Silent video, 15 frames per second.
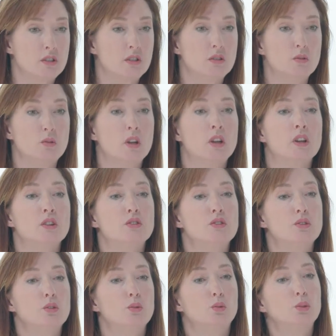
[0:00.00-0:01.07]
you
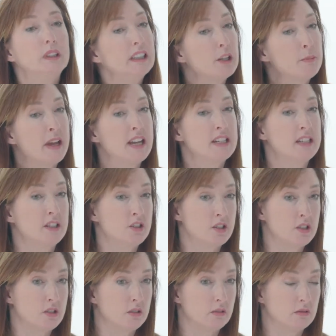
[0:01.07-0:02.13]
to really pay
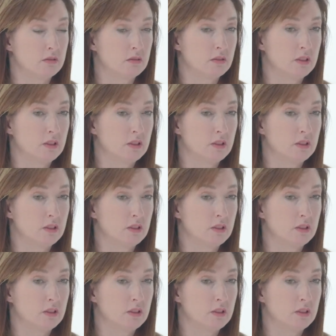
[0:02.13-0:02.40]
attention to.